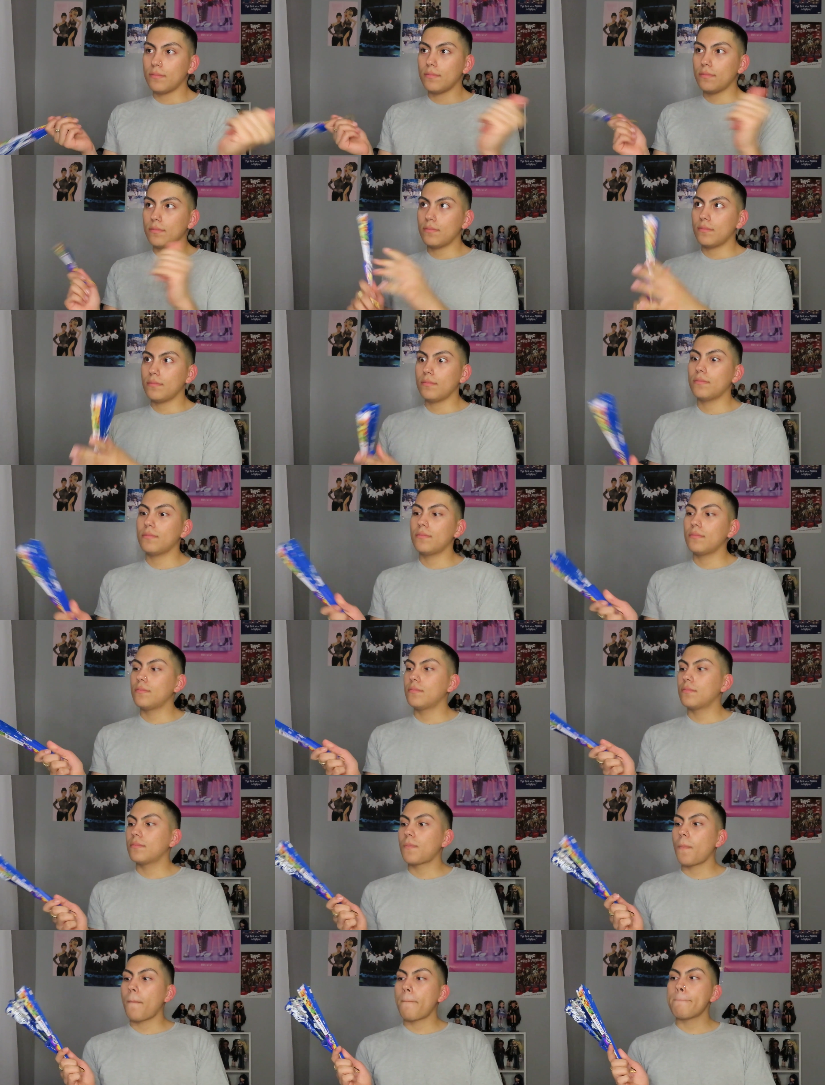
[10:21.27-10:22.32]

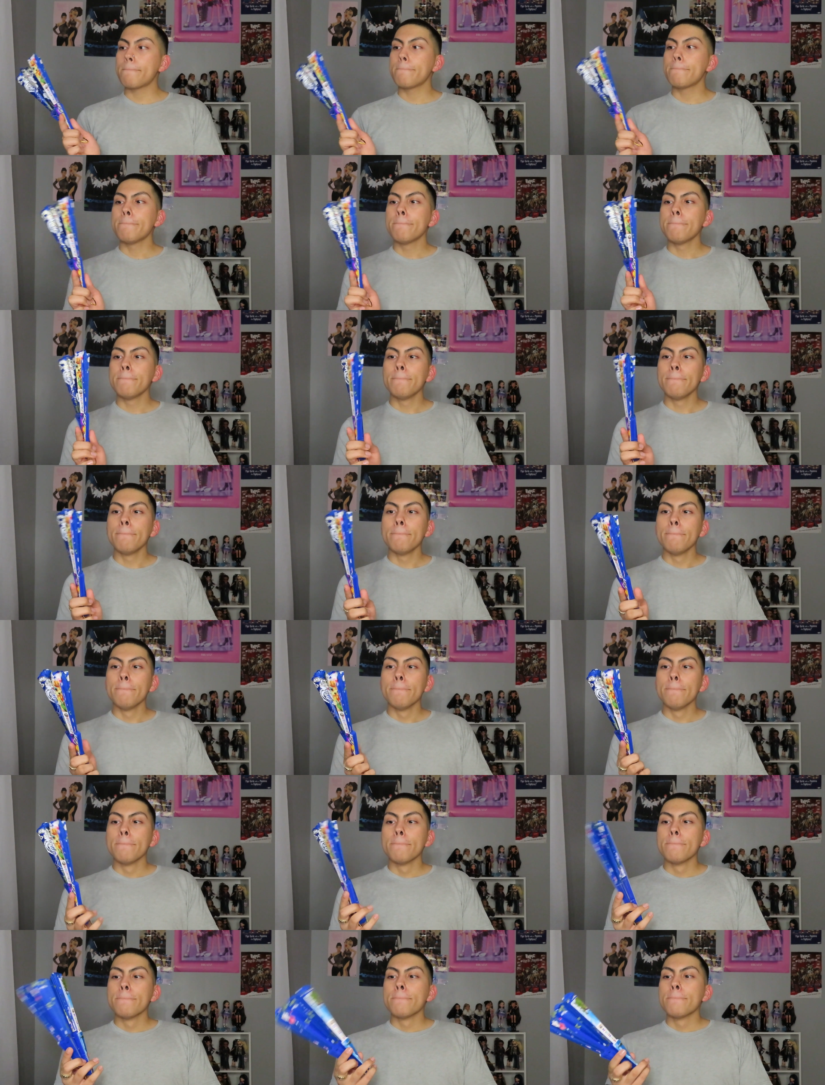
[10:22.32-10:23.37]

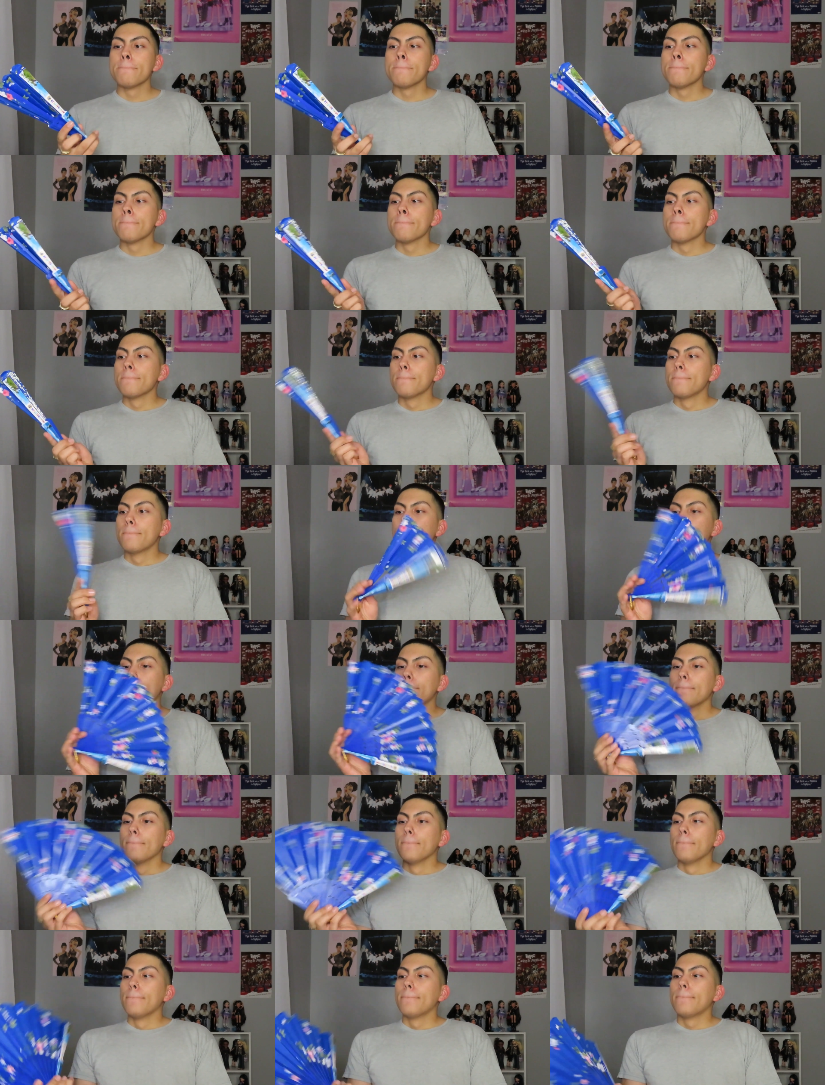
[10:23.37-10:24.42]
(silence)